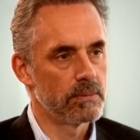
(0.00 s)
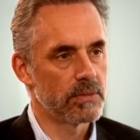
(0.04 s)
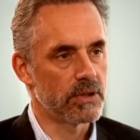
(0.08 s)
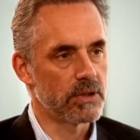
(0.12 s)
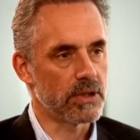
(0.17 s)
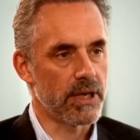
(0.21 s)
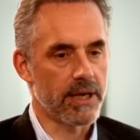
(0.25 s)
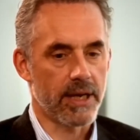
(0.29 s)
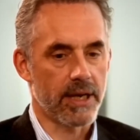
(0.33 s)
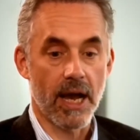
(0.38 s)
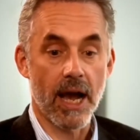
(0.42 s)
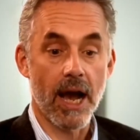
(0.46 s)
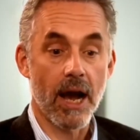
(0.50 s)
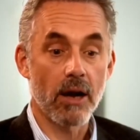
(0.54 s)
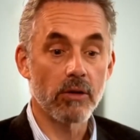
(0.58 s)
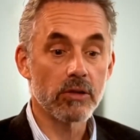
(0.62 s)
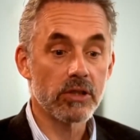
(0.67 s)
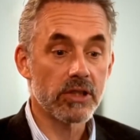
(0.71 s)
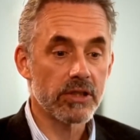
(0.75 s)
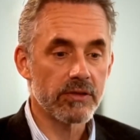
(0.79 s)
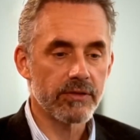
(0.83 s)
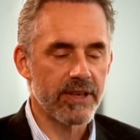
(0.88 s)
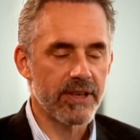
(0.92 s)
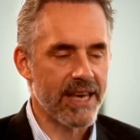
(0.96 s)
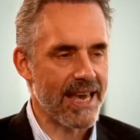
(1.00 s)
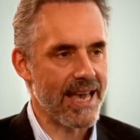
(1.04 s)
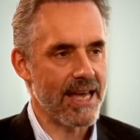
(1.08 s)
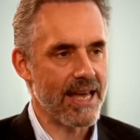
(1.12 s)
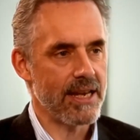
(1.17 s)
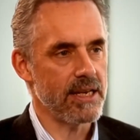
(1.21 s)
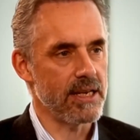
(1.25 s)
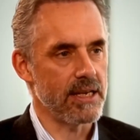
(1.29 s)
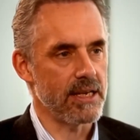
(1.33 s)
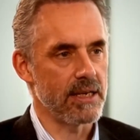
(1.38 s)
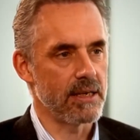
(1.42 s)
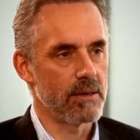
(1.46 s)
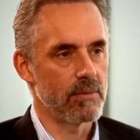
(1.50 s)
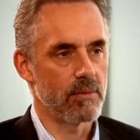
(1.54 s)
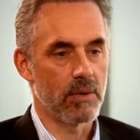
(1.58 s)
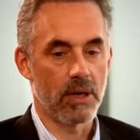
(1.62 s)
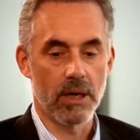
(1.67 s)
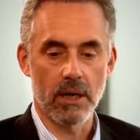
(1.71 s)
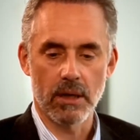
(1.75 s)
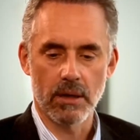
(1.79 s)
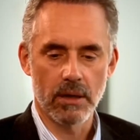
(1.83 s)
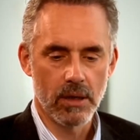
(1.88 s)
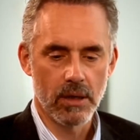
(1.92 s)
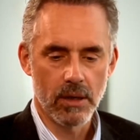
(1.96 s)
It's like a house of candy.
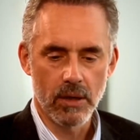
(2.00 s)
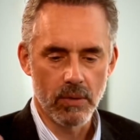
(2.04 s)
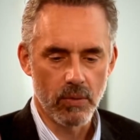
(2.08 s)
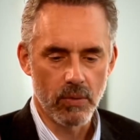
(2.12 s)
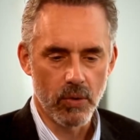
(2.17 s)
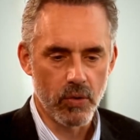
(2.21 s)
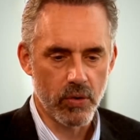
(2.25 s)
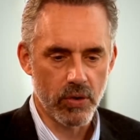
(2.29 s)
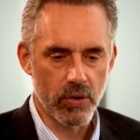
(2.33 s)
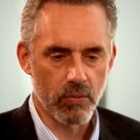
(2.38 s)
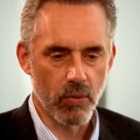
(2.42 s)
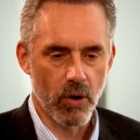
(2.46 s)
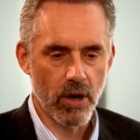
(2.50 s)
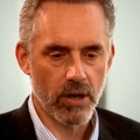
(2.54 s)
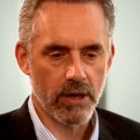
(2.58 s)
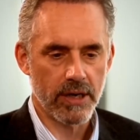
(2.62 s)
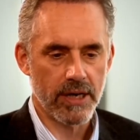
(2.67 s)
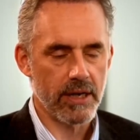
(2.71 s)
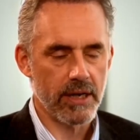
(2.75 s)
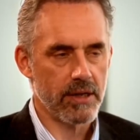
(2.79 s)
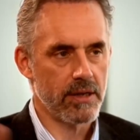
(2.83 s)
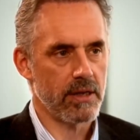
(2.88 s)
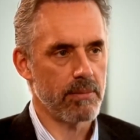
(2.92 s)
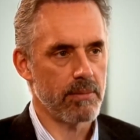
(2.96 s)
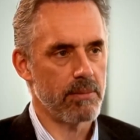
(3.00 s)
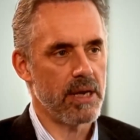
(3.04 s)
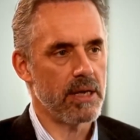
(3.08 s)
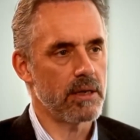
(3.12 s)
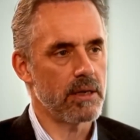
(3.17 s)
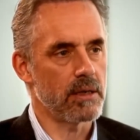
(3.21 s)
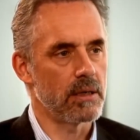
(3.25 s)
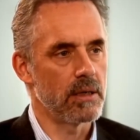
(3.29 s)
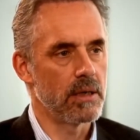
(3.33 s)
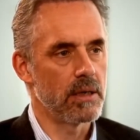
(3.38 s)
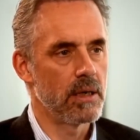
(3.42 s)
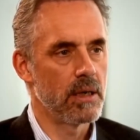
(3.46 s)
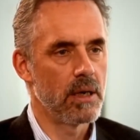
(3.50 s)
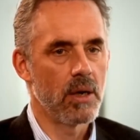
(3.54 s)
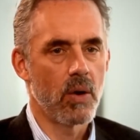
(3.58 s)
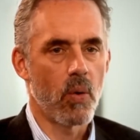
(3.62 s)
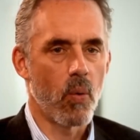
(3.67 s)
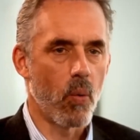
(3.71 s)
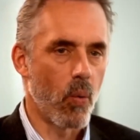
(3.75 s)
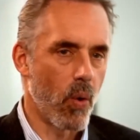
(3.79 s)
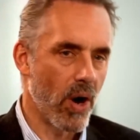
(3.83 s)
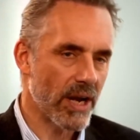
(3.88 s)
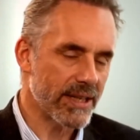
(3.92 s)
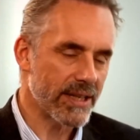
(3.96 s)
Wow, who could want anything better?
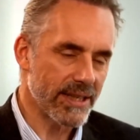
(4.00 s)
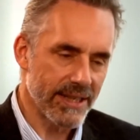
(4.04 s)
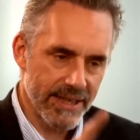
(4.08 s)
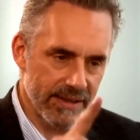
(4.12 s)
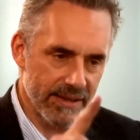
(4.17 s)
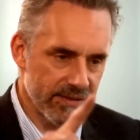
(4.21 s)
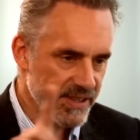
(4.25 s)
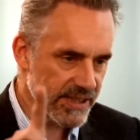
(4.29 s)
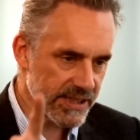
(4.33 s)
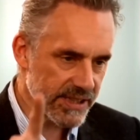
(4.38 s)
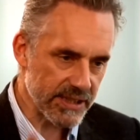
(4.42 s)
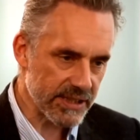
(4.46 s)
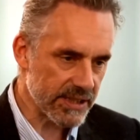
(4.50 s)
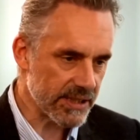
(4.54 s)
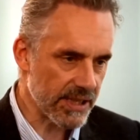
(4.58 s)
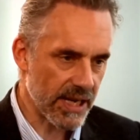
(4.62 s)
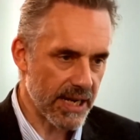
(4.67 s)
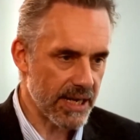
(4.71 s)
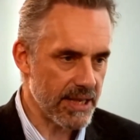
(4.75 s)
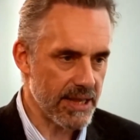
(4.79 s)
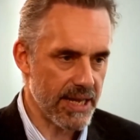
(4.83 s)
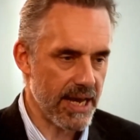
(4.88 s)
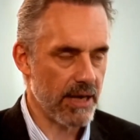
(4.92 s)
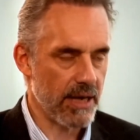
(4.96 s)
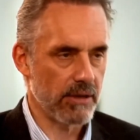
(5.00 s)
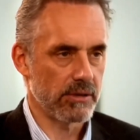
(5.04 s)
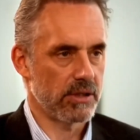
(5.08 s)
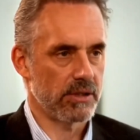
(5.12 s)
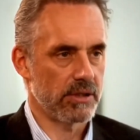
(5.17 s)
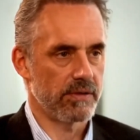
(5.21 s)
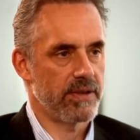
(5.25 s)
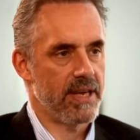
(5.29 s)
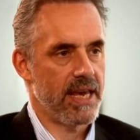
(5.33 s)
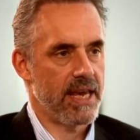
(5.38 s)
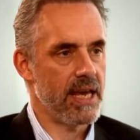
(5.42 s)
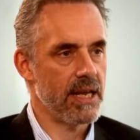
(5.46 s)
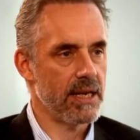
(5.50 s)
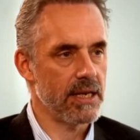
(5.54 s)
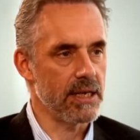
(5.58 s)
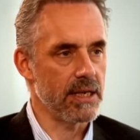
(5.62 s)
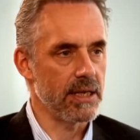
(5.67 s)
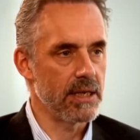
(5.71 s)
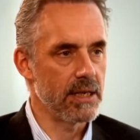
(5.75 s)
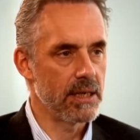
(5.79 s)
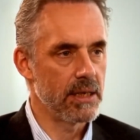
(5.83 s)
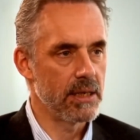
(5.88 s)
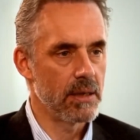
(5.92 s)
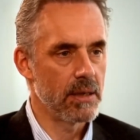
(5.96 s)
What lives inside the house of
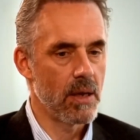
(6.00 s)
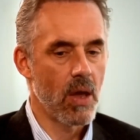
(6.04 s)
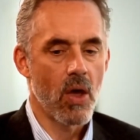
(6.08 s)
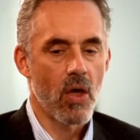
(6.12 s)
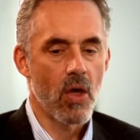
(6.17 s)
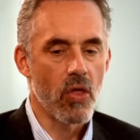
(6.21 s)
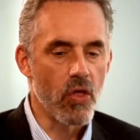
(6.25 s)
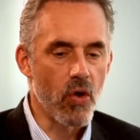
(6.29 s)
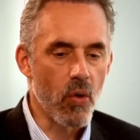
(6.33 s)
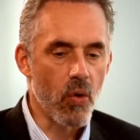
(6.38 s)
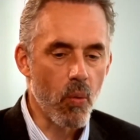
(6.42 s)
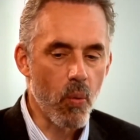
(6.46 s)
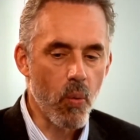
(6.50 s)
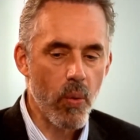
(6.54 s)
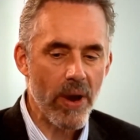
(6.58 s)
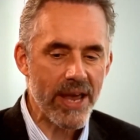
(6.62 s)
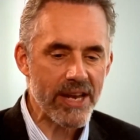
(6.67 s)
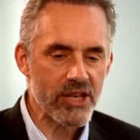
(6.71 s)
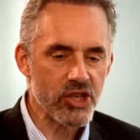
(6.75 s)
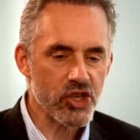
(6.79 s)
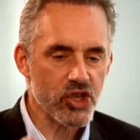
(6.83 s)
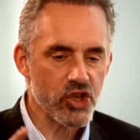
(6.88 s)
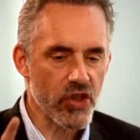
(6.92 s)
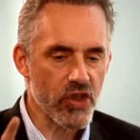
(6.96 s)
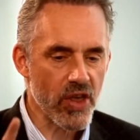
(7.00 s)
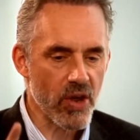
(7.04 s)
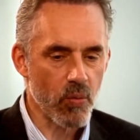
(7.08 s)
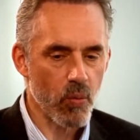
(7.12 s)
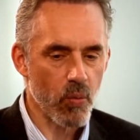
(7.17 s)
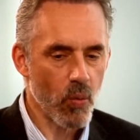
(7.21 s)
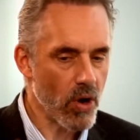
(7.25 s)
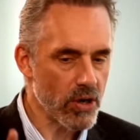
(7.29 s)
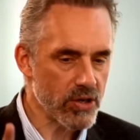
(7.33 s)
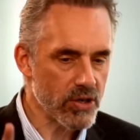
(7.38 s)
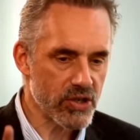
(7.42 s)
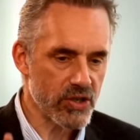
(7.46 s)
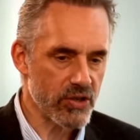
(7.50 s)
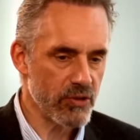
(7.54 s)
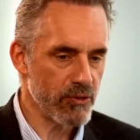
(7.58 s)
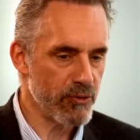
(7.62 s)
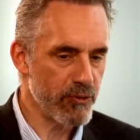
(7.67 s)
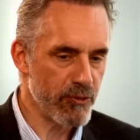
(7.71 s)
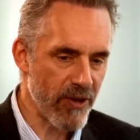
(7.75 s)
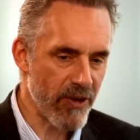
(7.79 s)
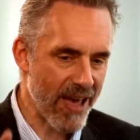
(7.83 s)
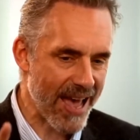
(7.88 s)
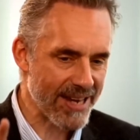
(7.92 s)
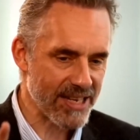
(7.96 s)
candy? The witch that wants to
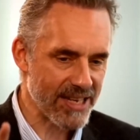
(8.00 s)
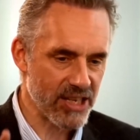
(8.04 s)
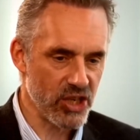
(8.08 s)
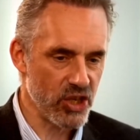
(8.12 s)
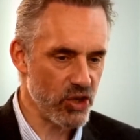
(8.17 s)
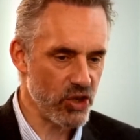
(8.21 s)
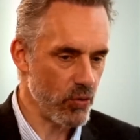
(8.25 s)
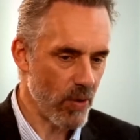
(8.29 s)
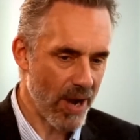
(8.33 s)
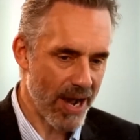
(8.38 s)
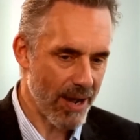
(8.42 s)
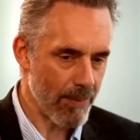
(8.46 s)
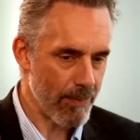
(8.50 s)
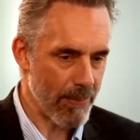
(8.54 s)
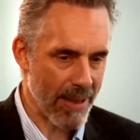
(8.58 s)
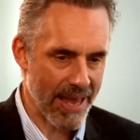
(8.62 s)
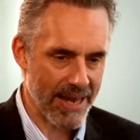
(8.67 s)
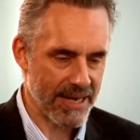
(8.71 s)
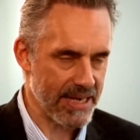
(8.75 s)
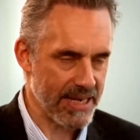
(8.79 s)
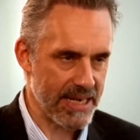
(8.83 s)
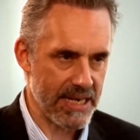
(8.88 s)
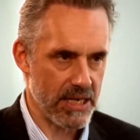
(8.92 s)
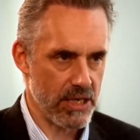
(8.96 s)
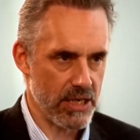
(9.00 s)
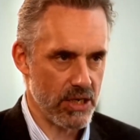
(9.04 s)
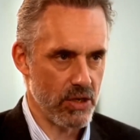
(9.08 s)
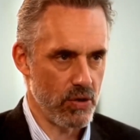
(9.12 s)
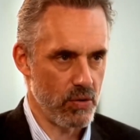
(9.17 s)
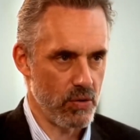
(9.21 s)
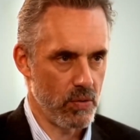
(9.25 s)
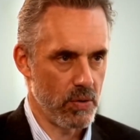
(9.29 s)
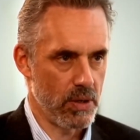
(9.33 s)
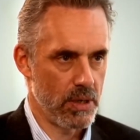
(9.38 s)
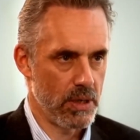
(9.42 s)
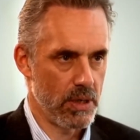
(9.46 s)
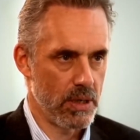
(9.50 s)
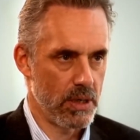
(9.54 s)
fatten you up and eat you.